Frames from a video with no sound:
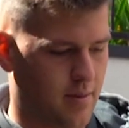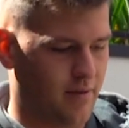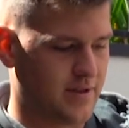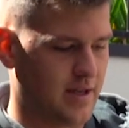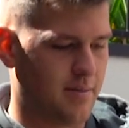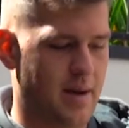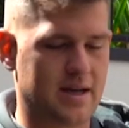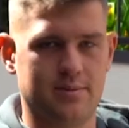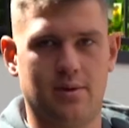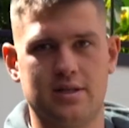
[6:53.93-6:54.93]
Obviously to
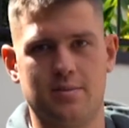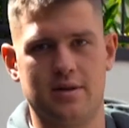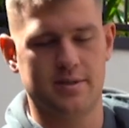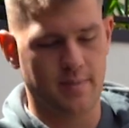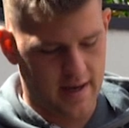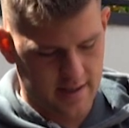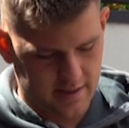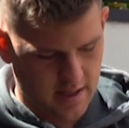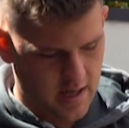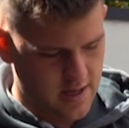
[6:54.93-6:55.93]
maximise a bit of
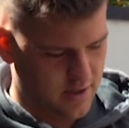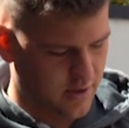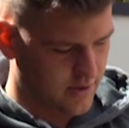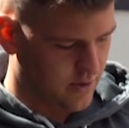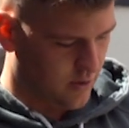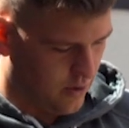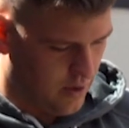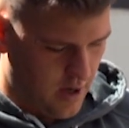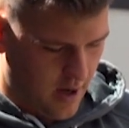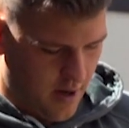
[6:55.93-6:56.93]
space. To use it
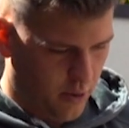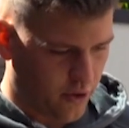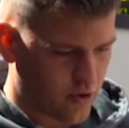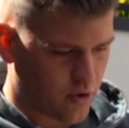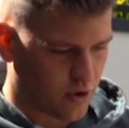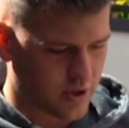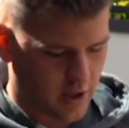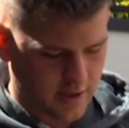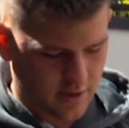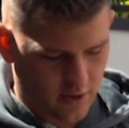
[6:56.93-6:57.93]
all, put the drawer
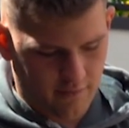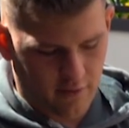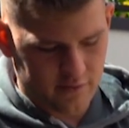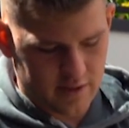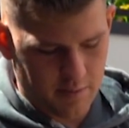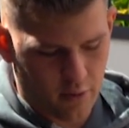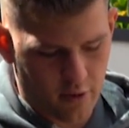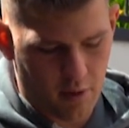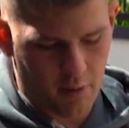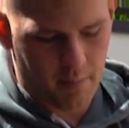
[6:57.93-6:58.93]
slides on. I've obviously put them on